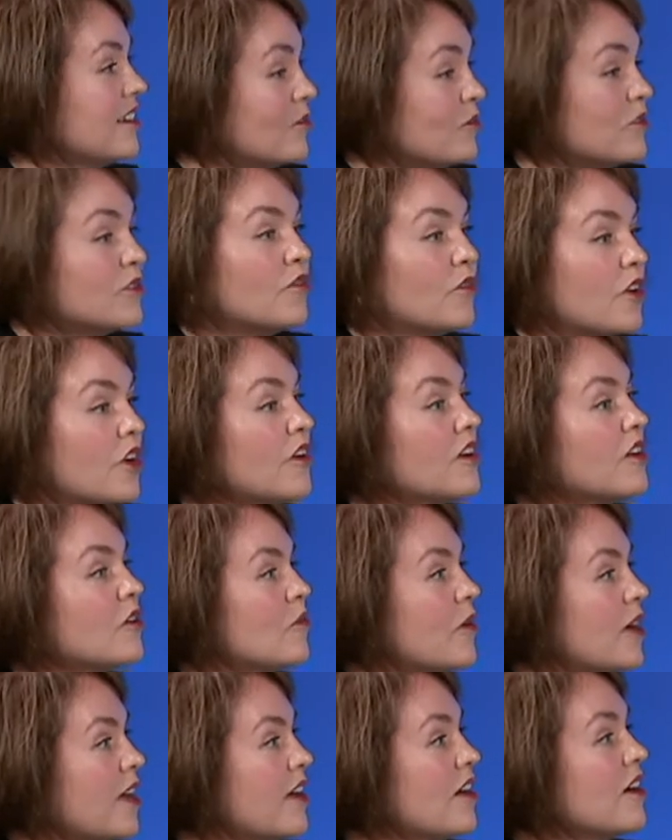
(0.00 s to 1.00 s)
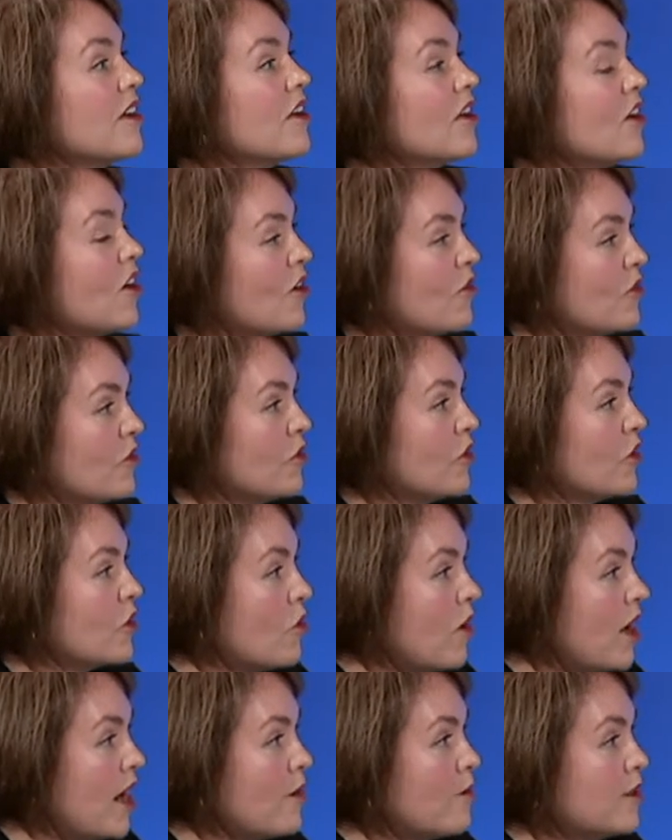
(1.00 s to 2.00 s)
it was very aware of the
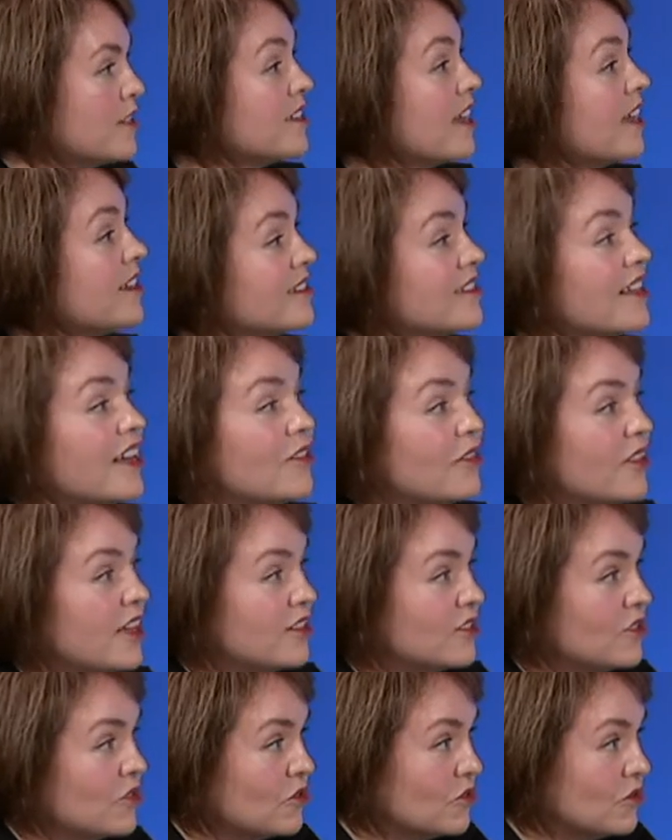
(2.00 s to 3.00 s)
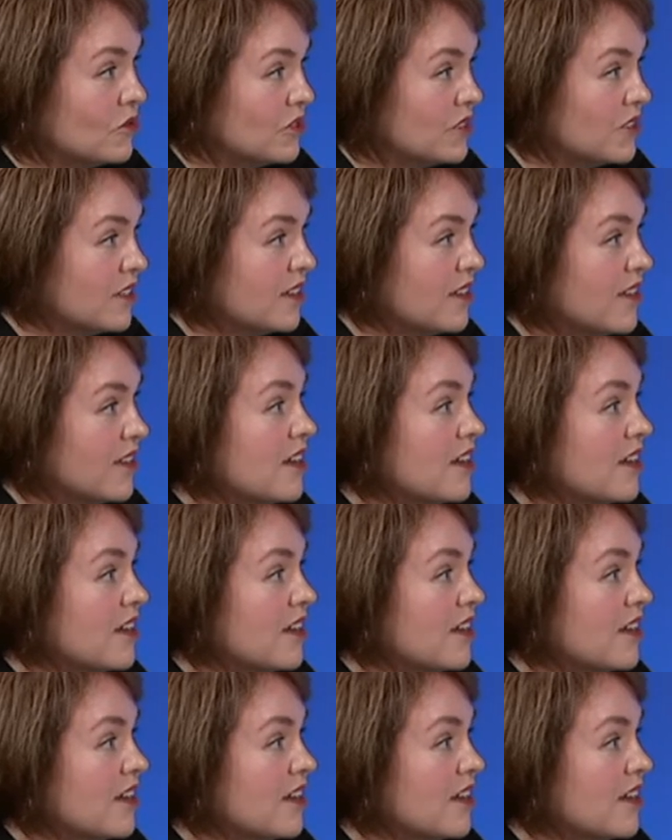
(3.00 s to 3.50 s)
requirements as they then stood.